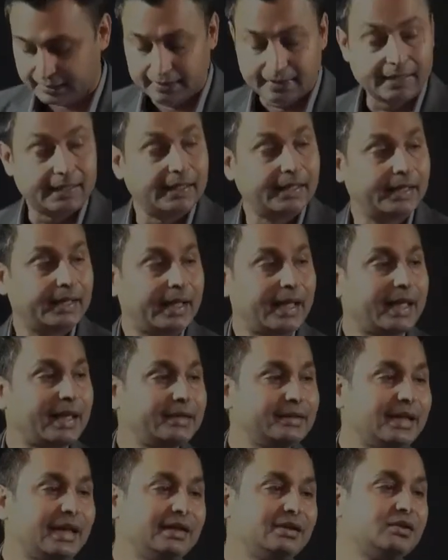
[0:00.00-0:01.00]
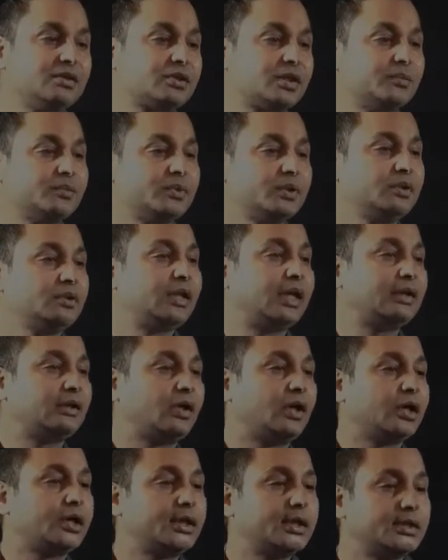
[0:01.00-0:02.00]
and that is something that
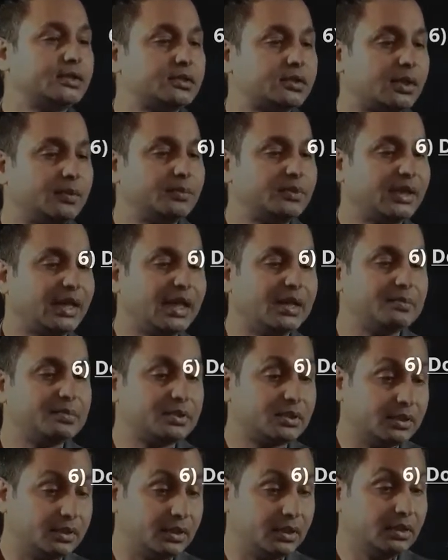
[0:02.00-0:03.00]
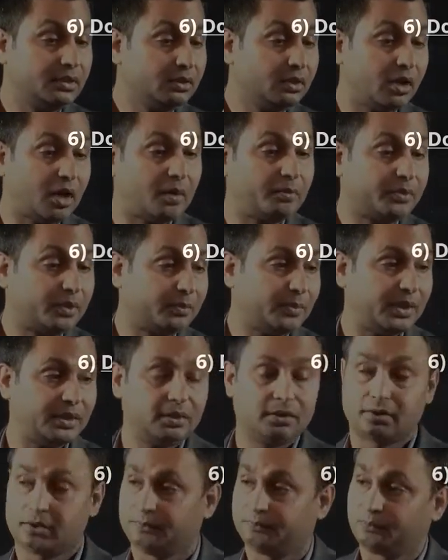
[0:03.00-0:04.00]
occurs sometimes in the
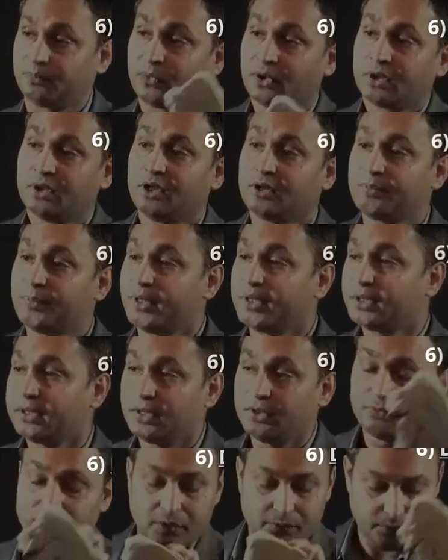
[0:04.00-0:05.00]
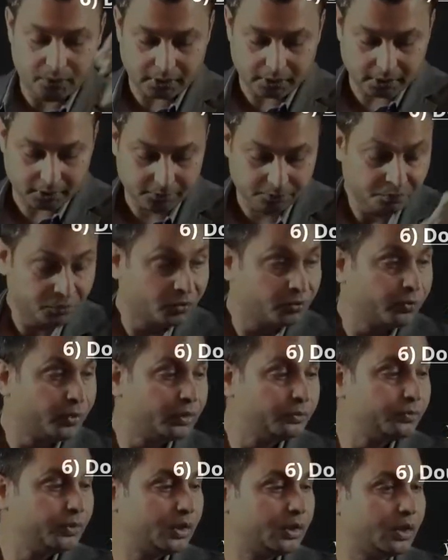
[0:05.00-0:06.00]
optimization, especially when we
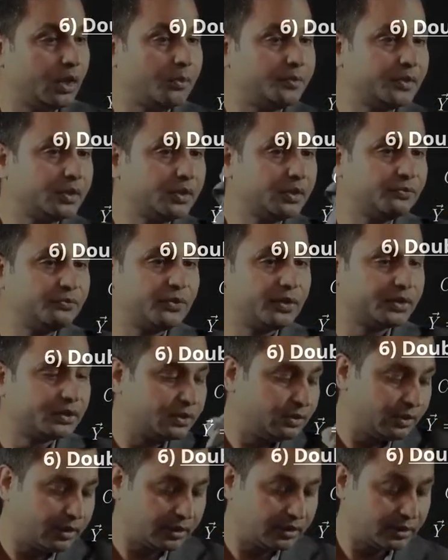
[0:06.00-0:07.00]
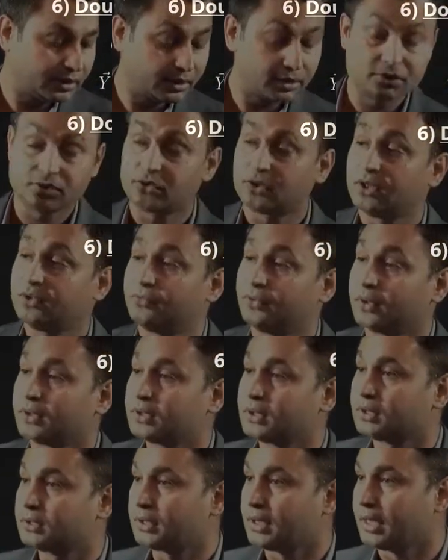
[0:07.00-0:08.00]
are objective function or the constraint
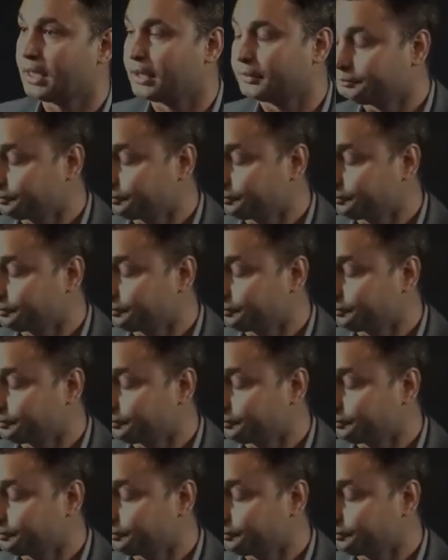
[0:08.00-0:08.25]
functions are